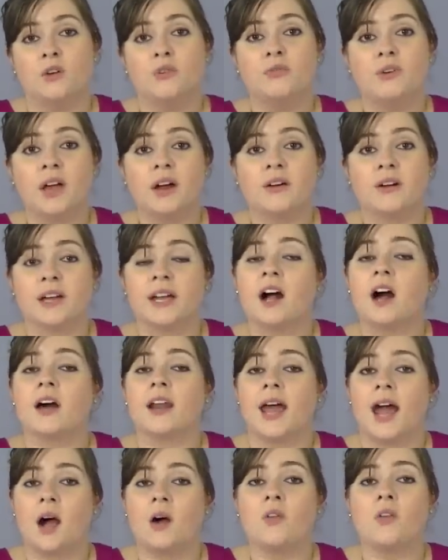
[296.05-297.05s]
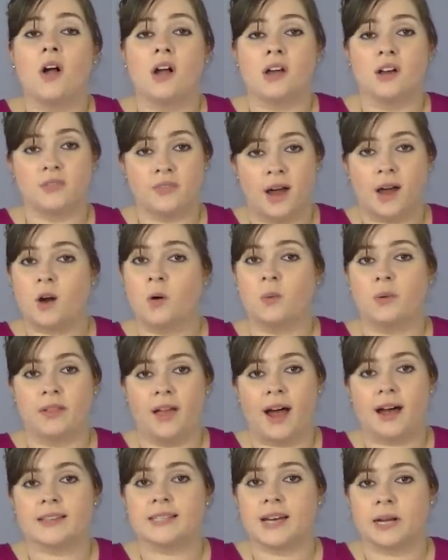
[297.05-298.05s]
vary on how long your vinyl will
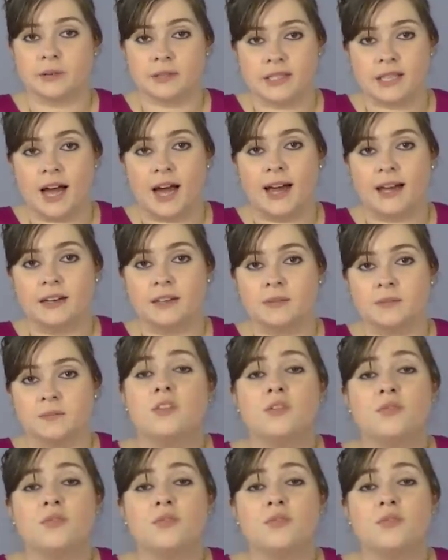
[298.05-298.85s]
last outside.